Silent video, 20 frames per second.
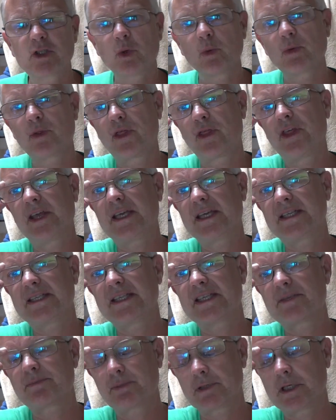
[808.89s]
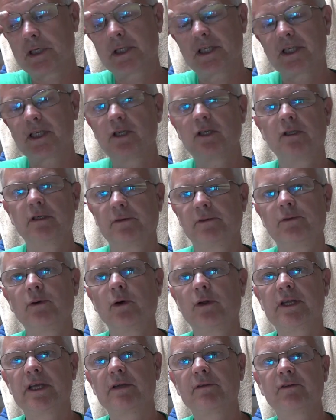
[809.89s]
don't think it is particularly good
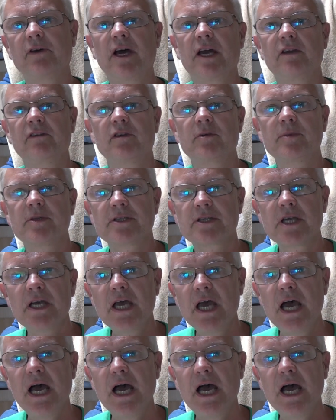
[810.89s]
for the environment.